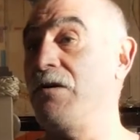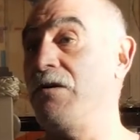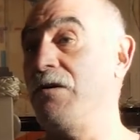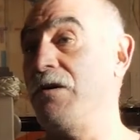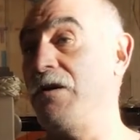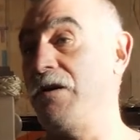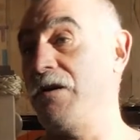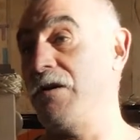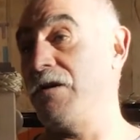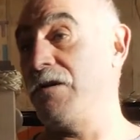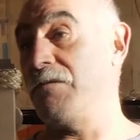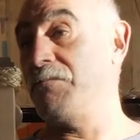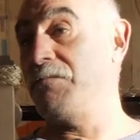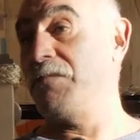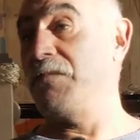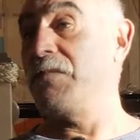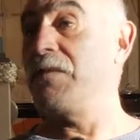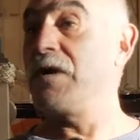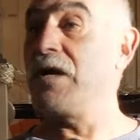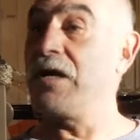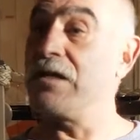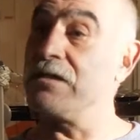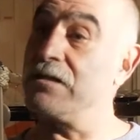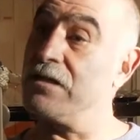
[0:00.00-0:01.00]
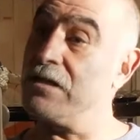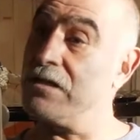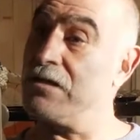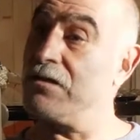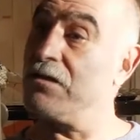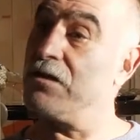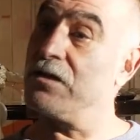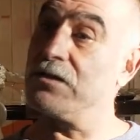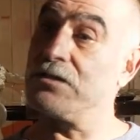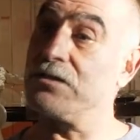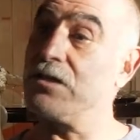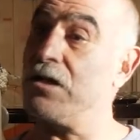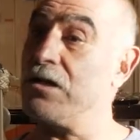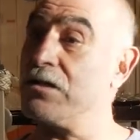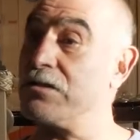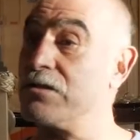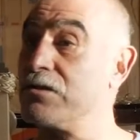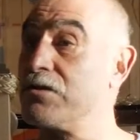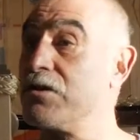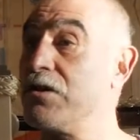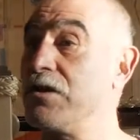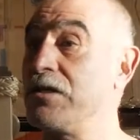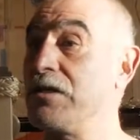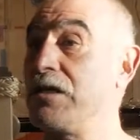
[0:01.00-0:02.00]
Um, and then I
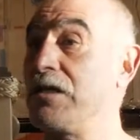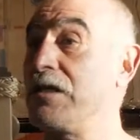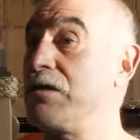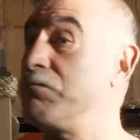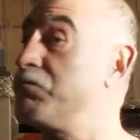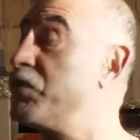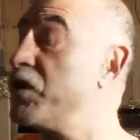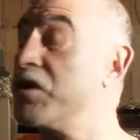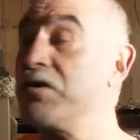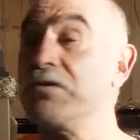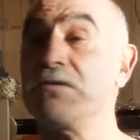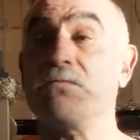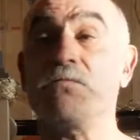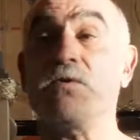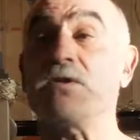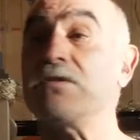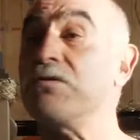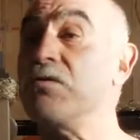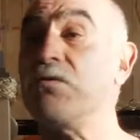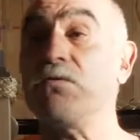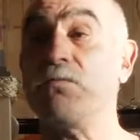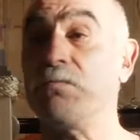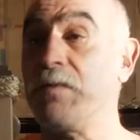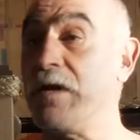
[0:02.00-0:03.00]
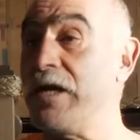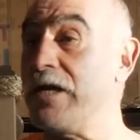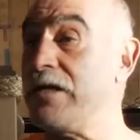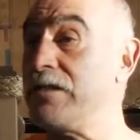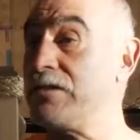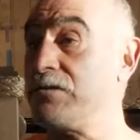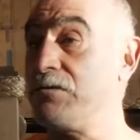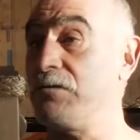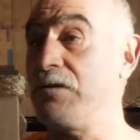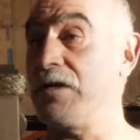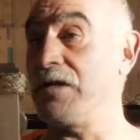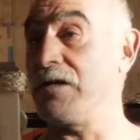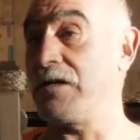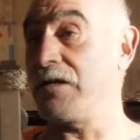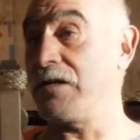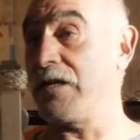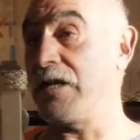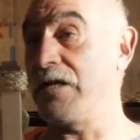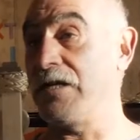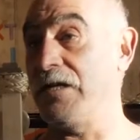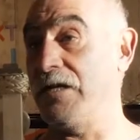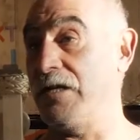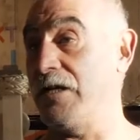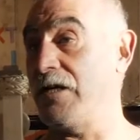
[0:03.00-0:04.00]
started kind of, because there was no place to learn
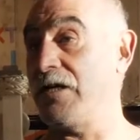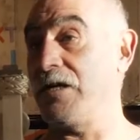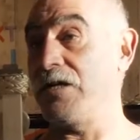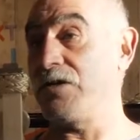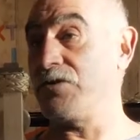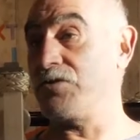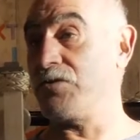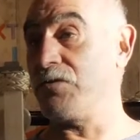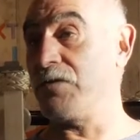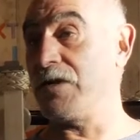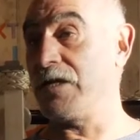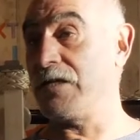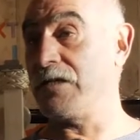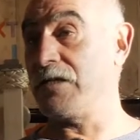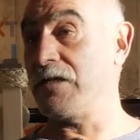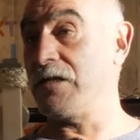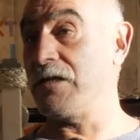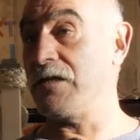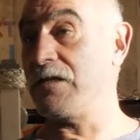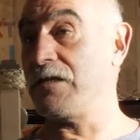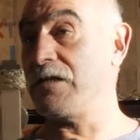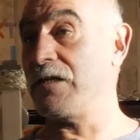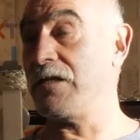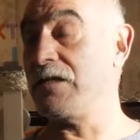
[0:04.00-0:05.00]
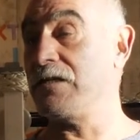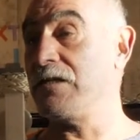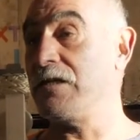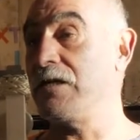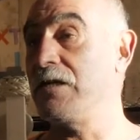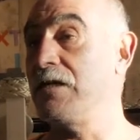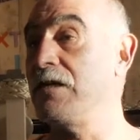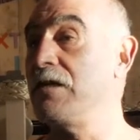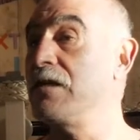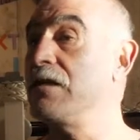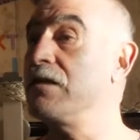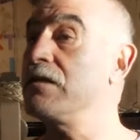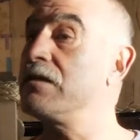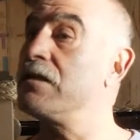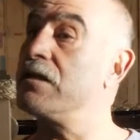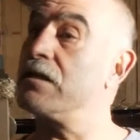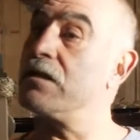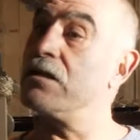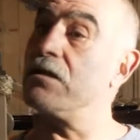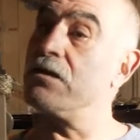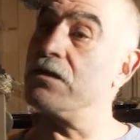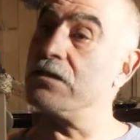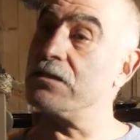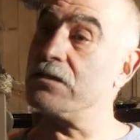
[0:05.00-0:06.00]
any English or anything like that.
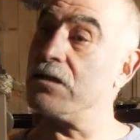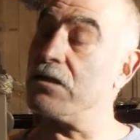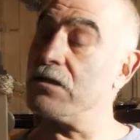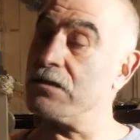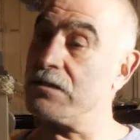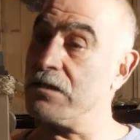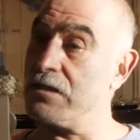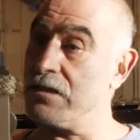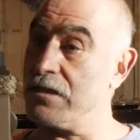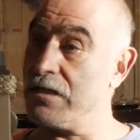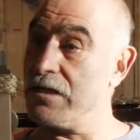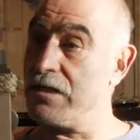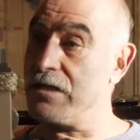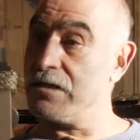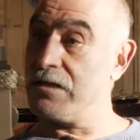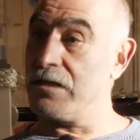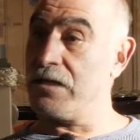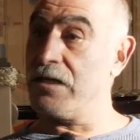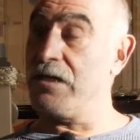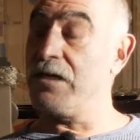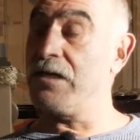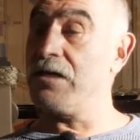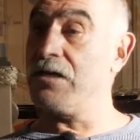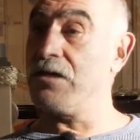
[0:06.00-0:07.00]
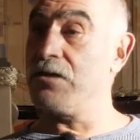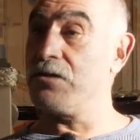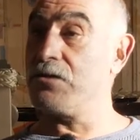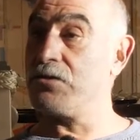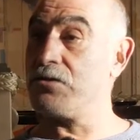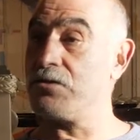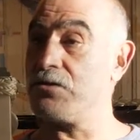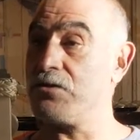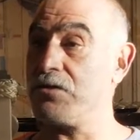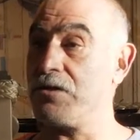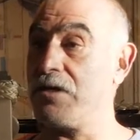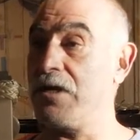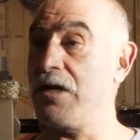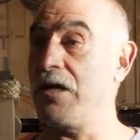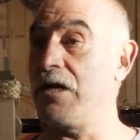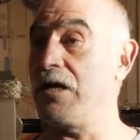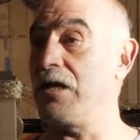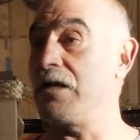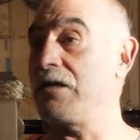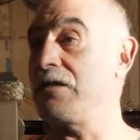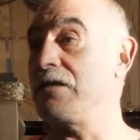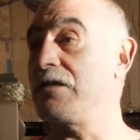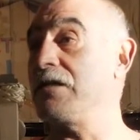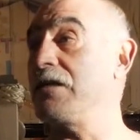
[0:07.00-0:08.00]
Then I started learning English,
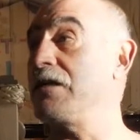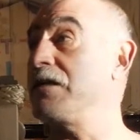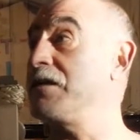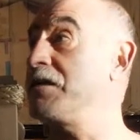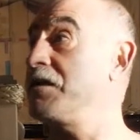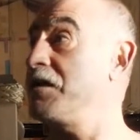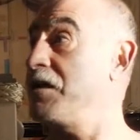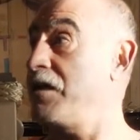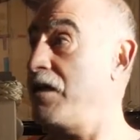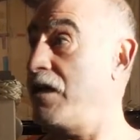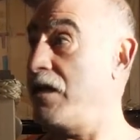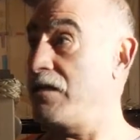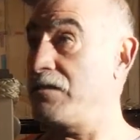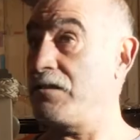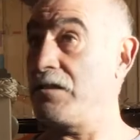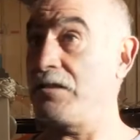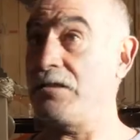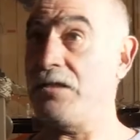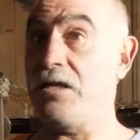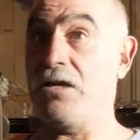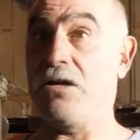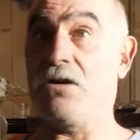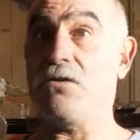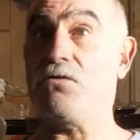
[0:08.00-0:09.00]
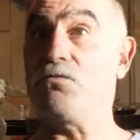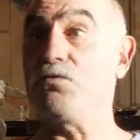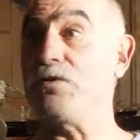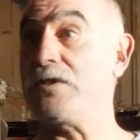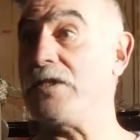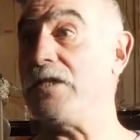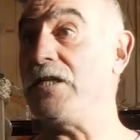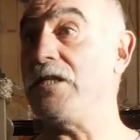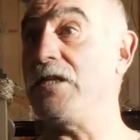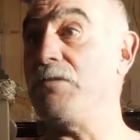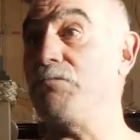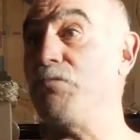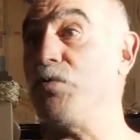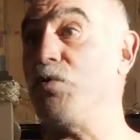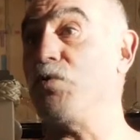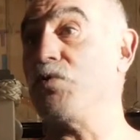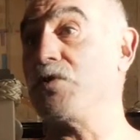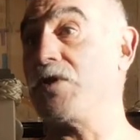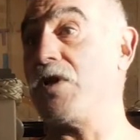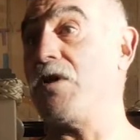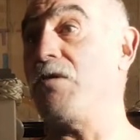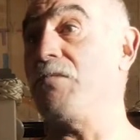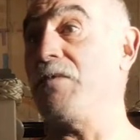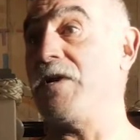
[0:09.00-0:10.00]
and then, as I say, I could see the boats
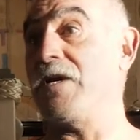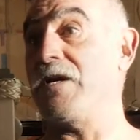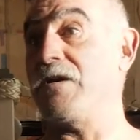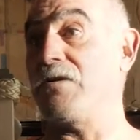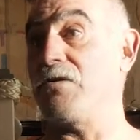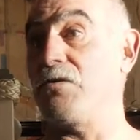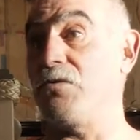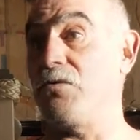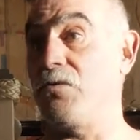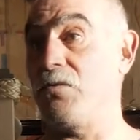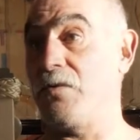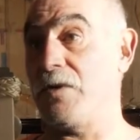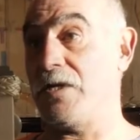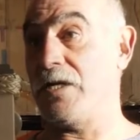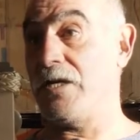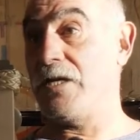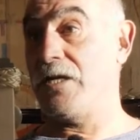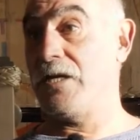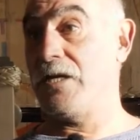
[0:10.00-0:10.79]
coming and going.